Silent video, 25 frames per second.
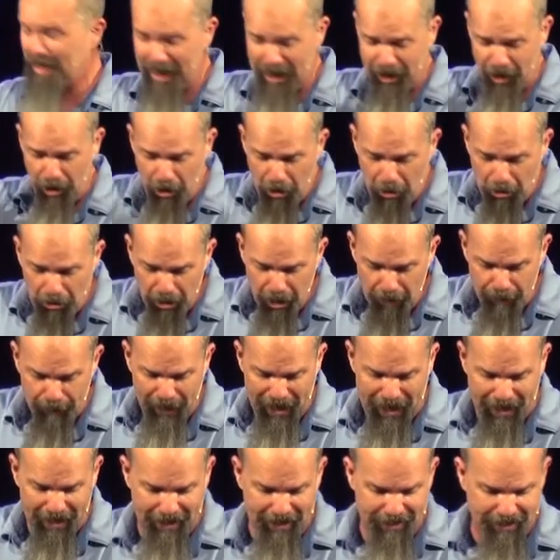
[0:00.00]
They had heard
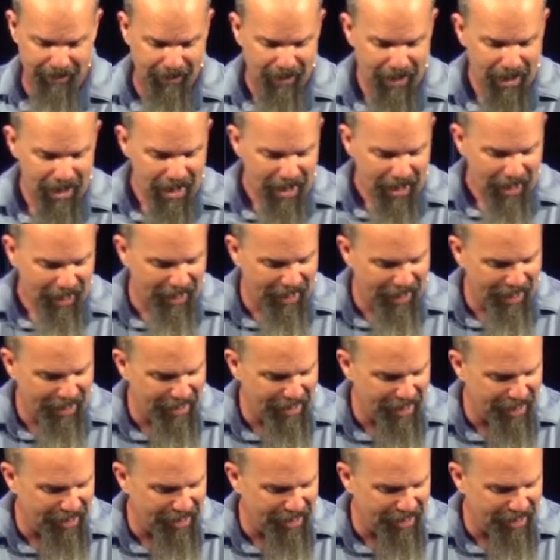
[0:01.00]
about it, and, and,